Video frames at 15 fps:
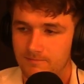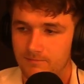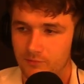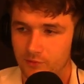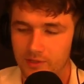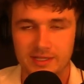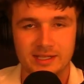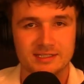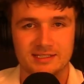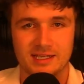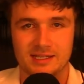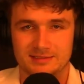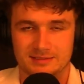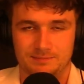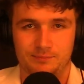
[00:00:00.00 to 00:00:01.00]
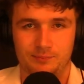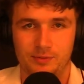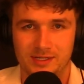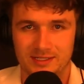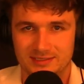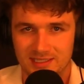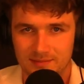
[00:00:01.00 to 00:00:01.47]
Really, it's
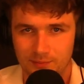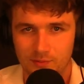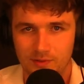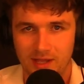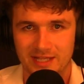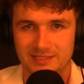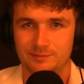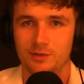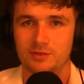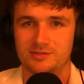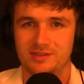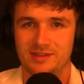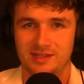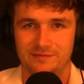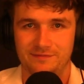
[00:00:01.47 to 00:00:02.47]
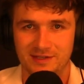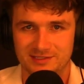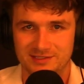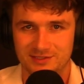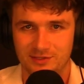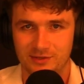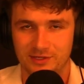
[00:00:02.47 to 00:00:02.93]
pretty simple, as most of the
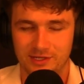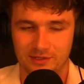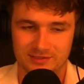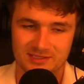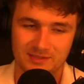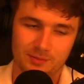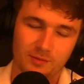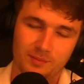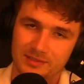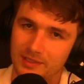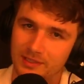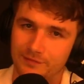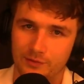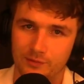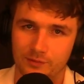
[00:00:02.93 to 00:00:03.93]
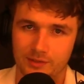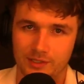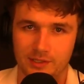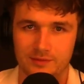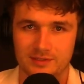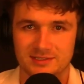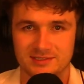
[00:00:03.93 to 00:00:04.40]
fixes are here. Simple but difficult.
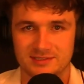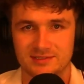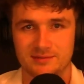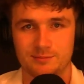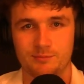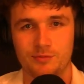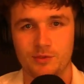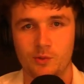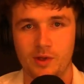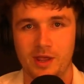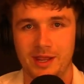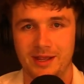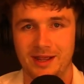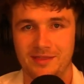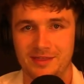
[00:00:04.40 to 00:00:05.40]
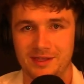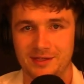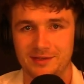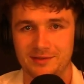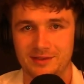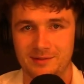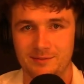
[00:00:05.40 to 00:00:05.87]
This is the way I think
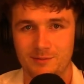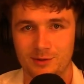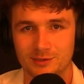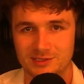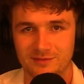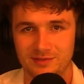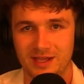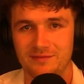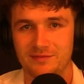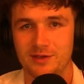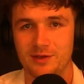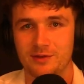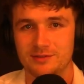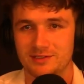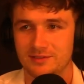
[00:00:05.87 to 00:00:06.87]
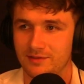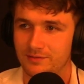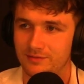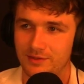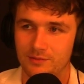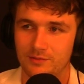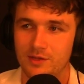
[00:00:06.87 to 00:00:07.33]
that most of life goes.
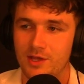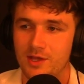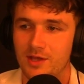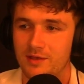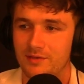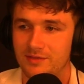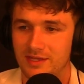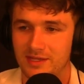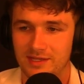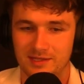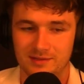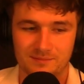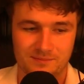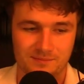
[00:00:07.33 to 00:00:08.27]
The